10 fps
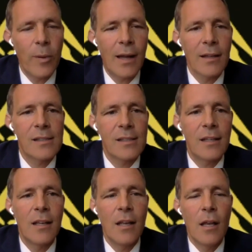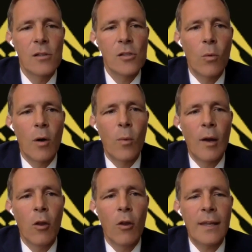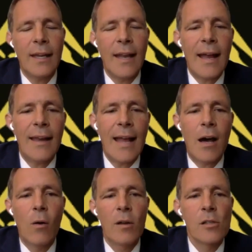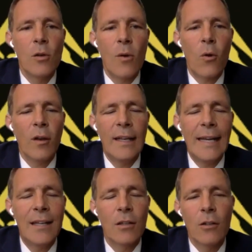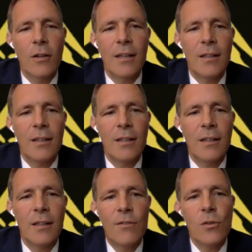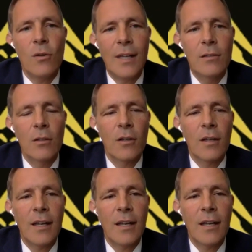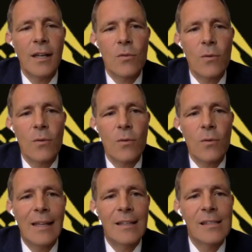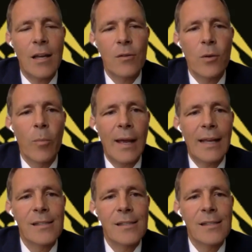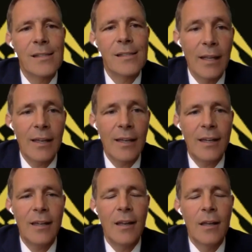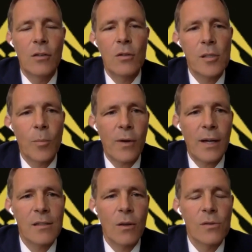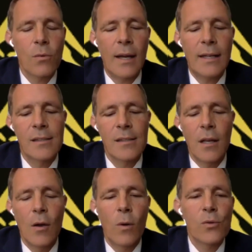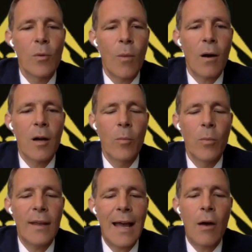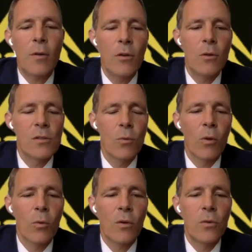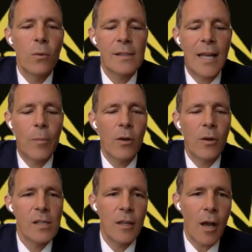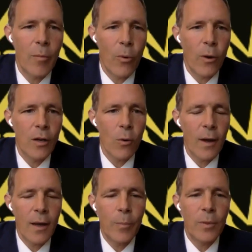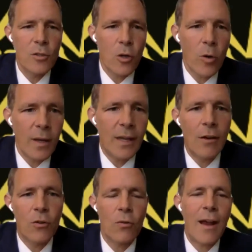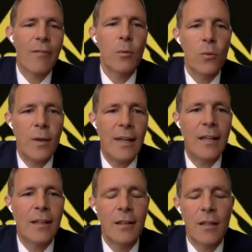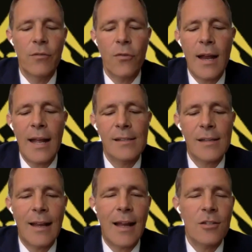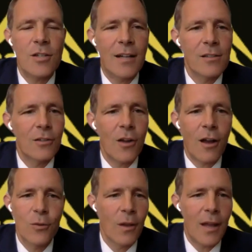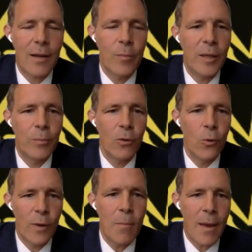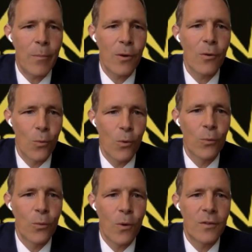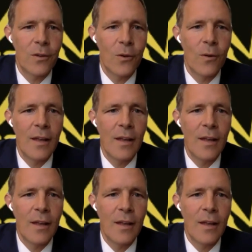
policy. So what we're looking at now is you don't need to look at tea leaves, you need to look at interest rates and the central bank's ability to suppress those rates. What's remarkable now, when you use the World War II example, you know, as a young boy growing up in Germany or traveling between England and France, I got a chance to talk to a lot of people who remember World War II.